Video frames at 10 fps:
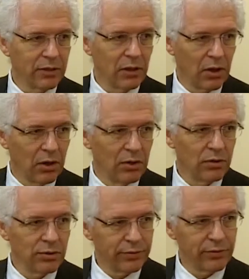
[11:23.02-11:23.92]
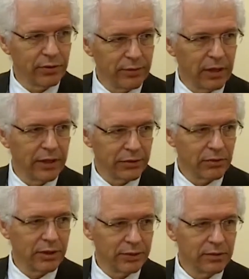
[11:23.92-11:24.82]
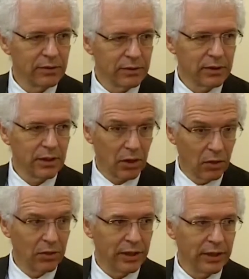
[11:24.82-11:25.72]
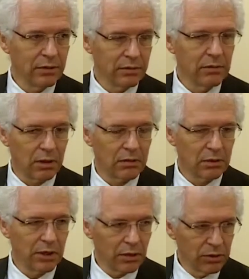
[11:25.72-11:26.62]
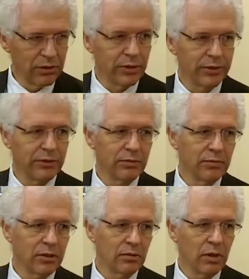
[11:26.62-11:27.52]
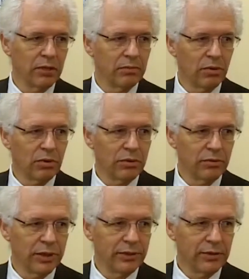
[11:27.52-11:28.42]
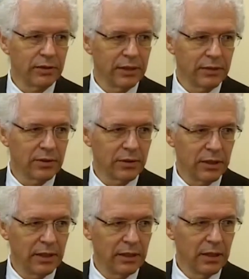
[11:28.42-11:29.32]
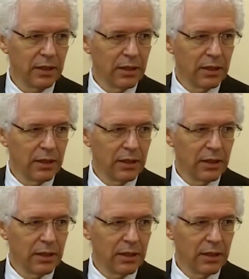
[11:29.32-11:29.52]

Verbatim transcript: to close for various reasons, including, not the only reason, but one important reason is the